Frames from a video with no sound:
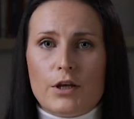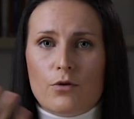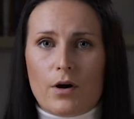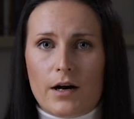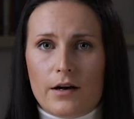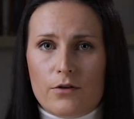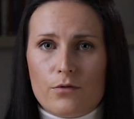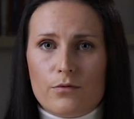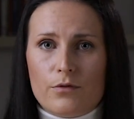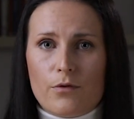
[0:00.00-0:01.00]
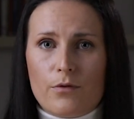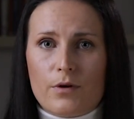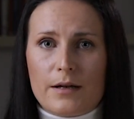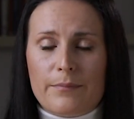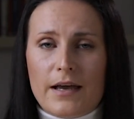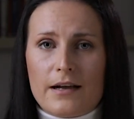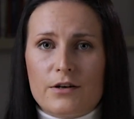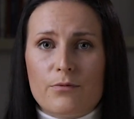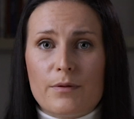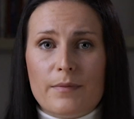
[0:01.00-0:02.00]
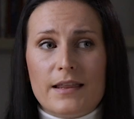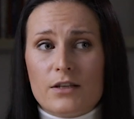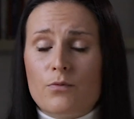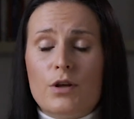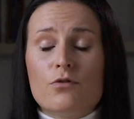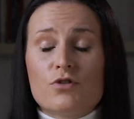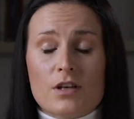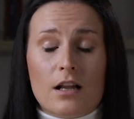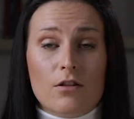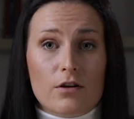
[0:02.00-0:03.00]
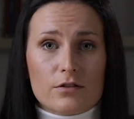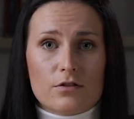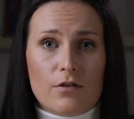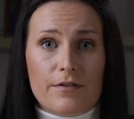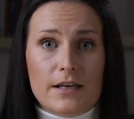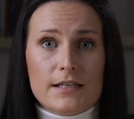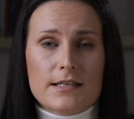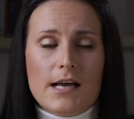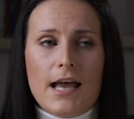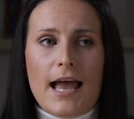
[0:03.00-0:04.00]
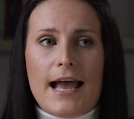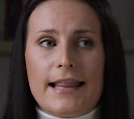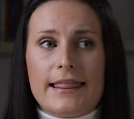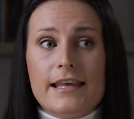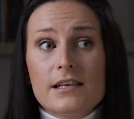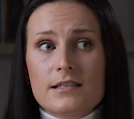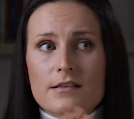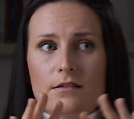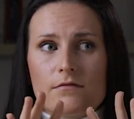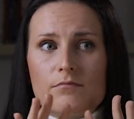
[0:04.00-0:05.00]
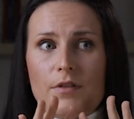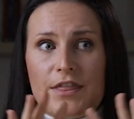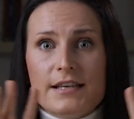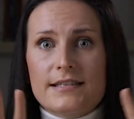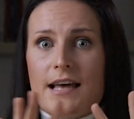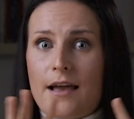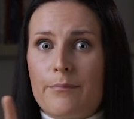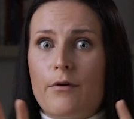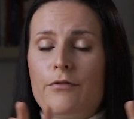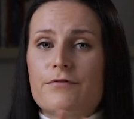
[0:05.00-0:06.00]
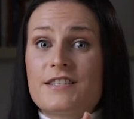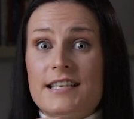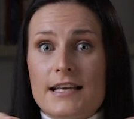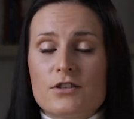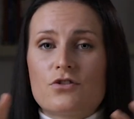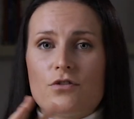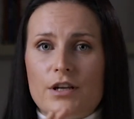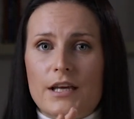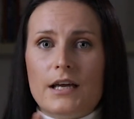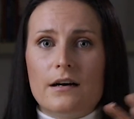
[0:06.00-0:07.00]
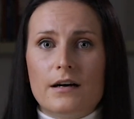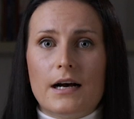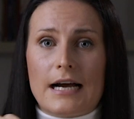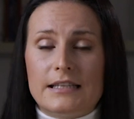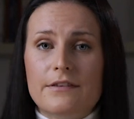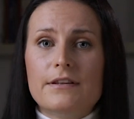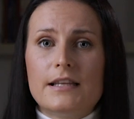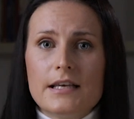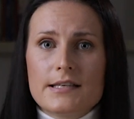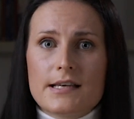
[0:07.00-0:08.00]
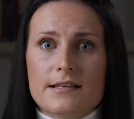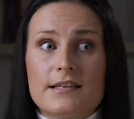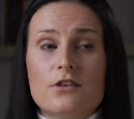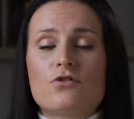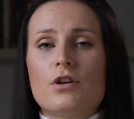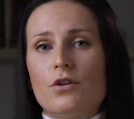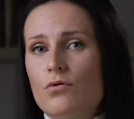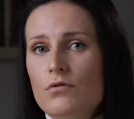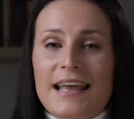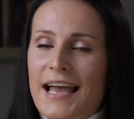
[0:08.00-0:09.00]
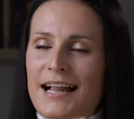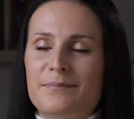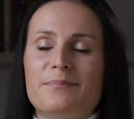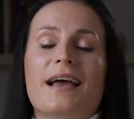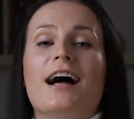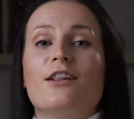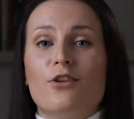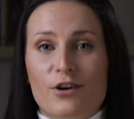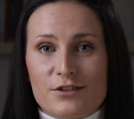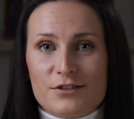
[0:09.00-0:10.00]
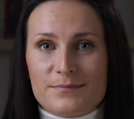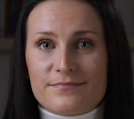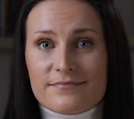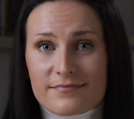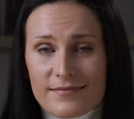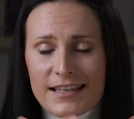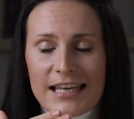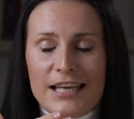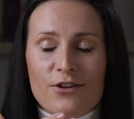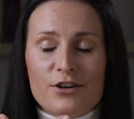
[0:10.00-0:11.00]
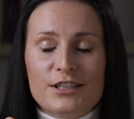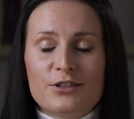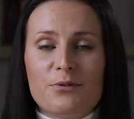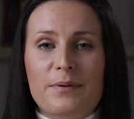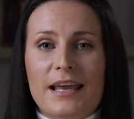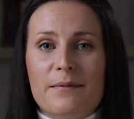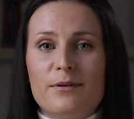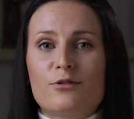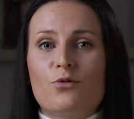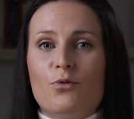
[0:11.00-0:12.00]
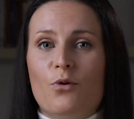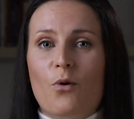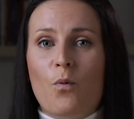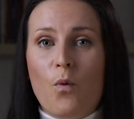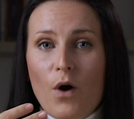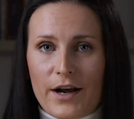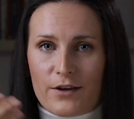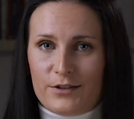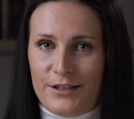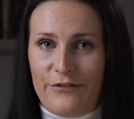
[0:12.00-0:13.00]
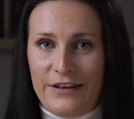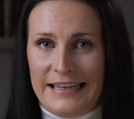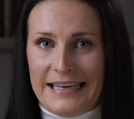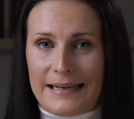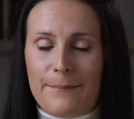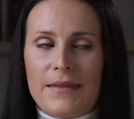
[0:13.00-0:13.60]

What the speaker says: you can be agree with me that we use a lot of this. And this type of sensory activities and sensory tools help me a lot in order to be able to work on the feeding.